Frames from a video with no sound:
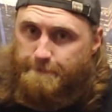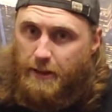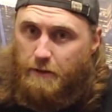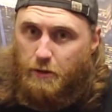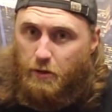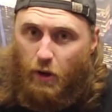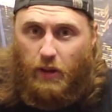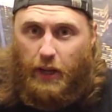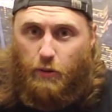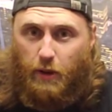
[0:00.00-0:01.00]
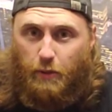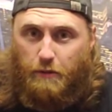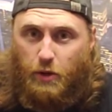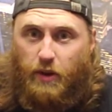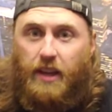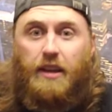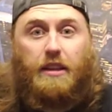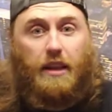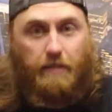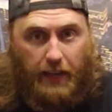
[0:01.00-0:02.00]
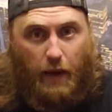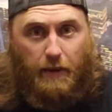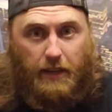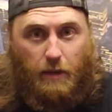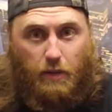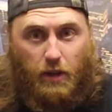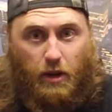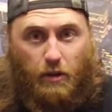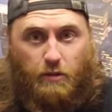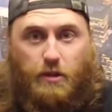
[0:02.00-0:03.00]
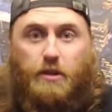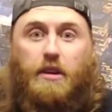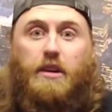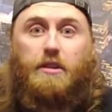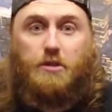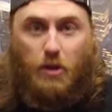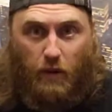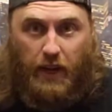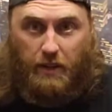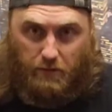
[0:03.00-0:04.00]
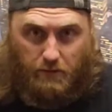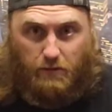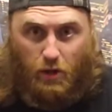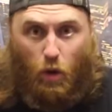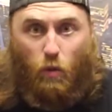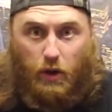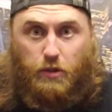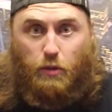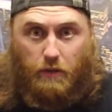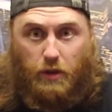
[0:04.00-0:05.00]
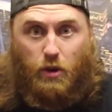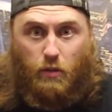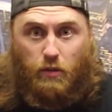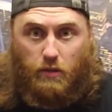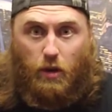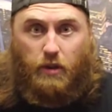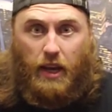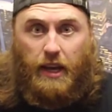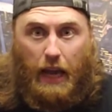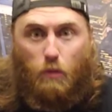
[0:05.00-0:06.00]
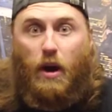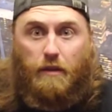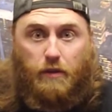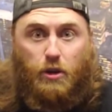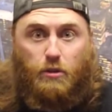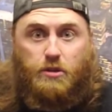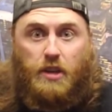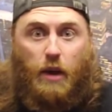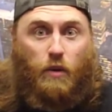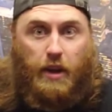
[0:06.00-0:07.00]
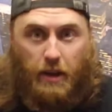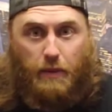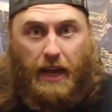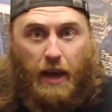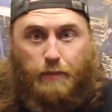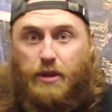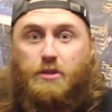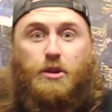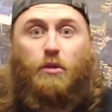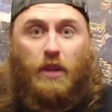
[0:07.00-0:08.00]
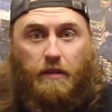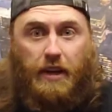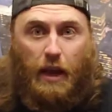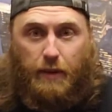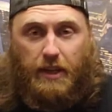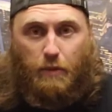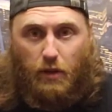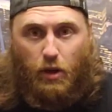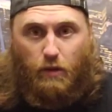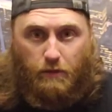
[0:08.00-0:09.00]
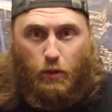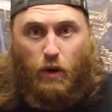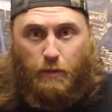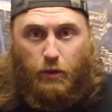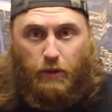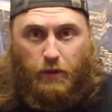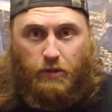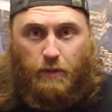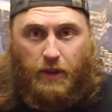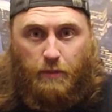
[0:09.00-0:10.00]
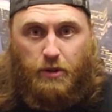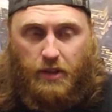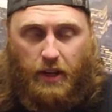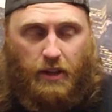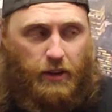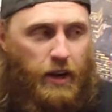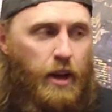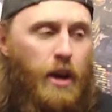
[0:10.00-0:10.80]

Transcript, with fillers: If you don't like what I'm reviewing, leave a comment down below so I know what to review. Okay, I want views. I want you to be happy. So leave a comment down below if you want me to review something in particular.